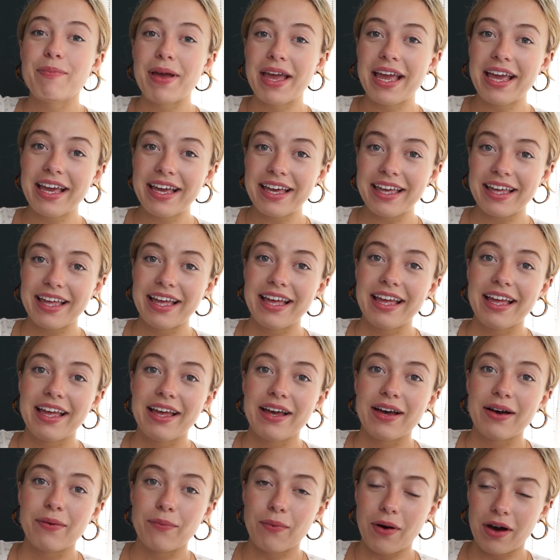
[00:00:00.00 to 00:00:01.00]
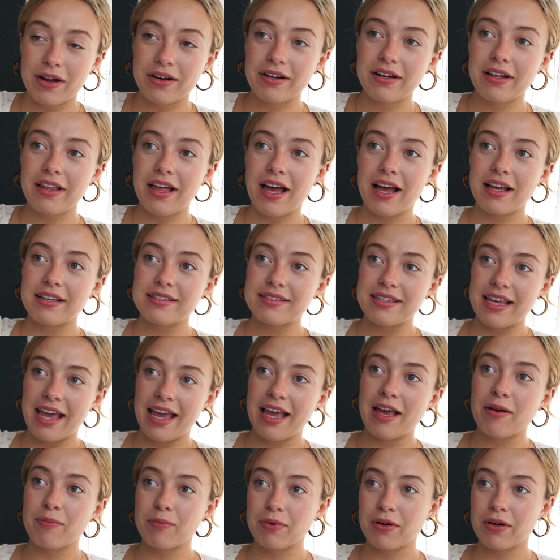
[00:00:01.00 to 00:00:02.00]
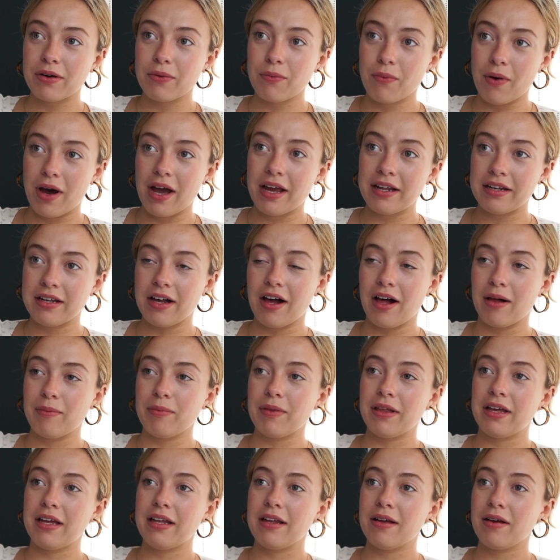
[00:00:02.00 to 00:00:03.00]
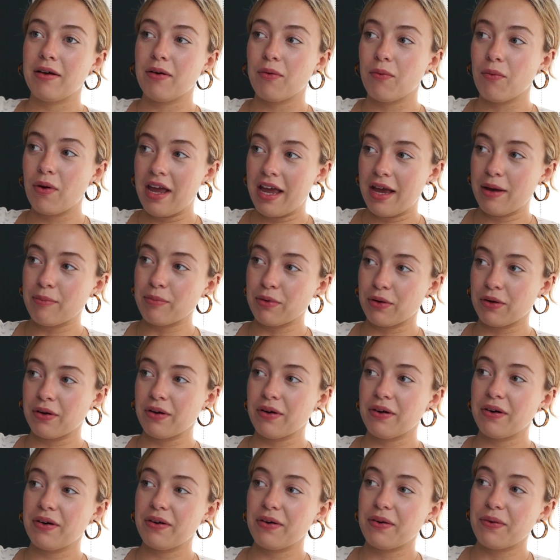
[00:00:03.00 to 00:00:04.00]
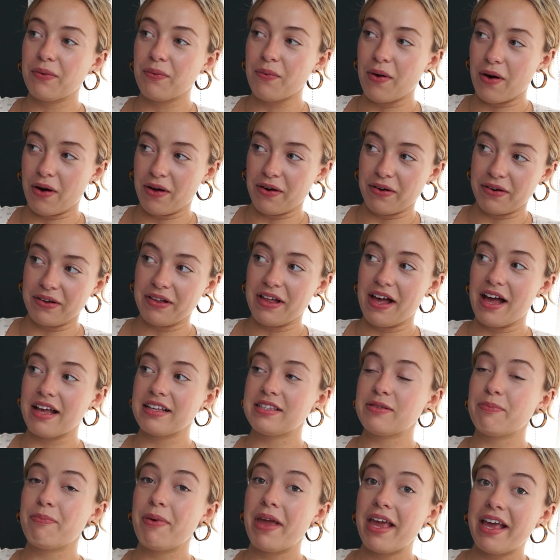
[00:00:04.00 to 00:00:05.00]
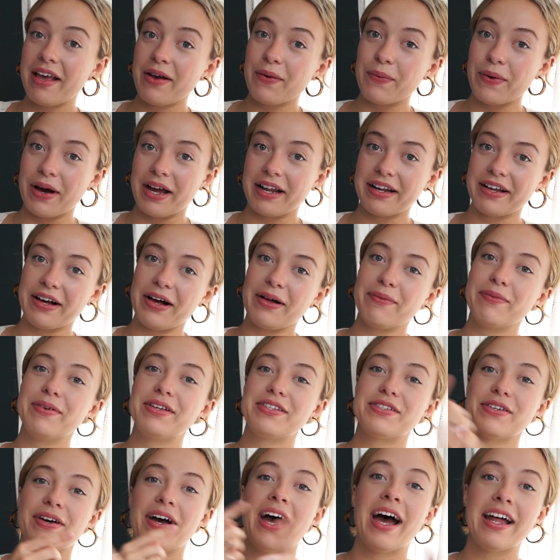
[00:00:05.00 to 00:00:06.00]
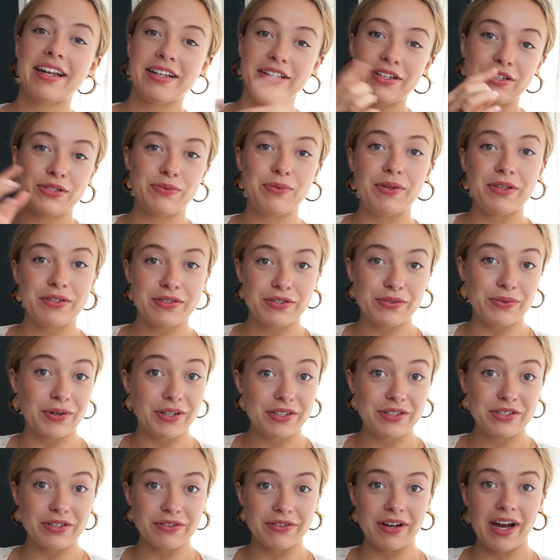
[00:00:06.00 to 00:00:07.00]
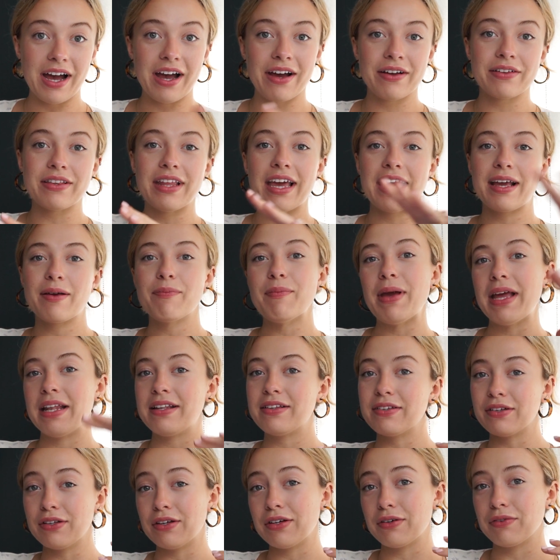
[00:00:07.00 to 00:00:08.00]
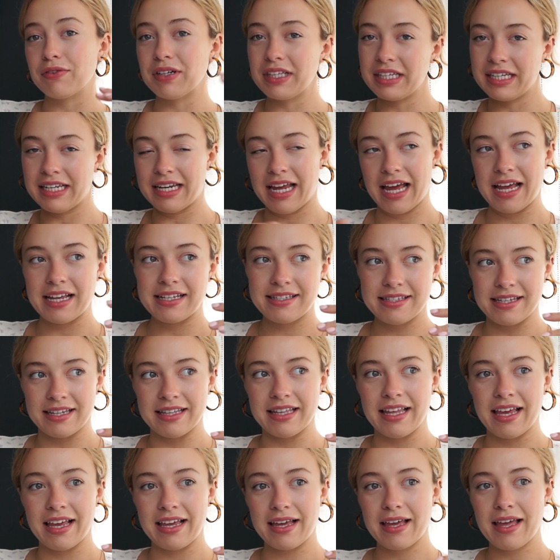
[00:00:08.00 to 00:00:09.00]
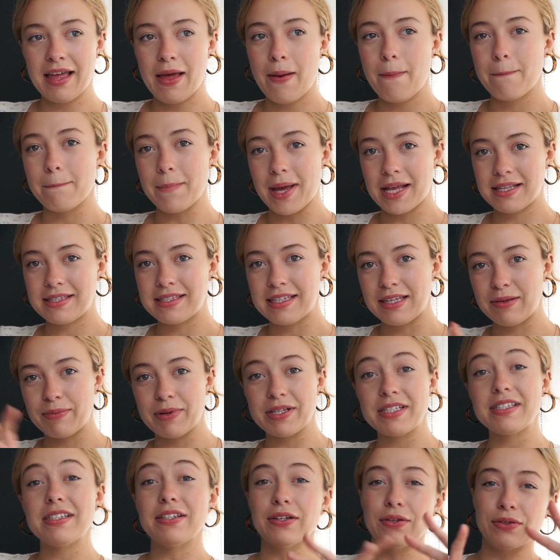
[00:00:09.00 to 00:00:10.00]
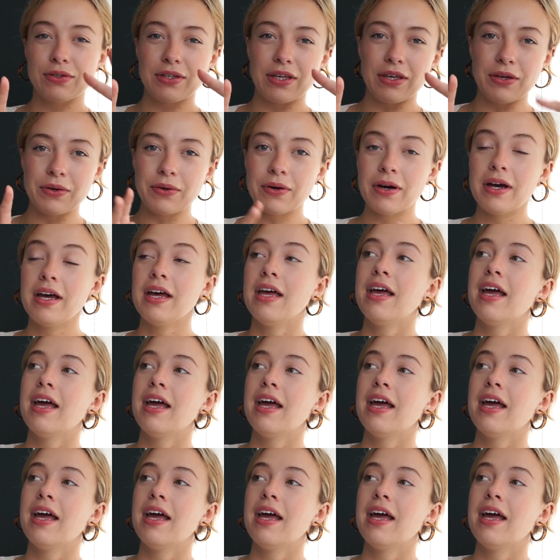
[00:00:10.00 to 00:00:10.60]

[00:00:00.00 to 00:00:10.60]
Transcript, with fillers: pink water glass, amber wine goblet, amber water glass, pink wine goblet. So I had to just be switched around, like made to look really nice and like messy but still cute.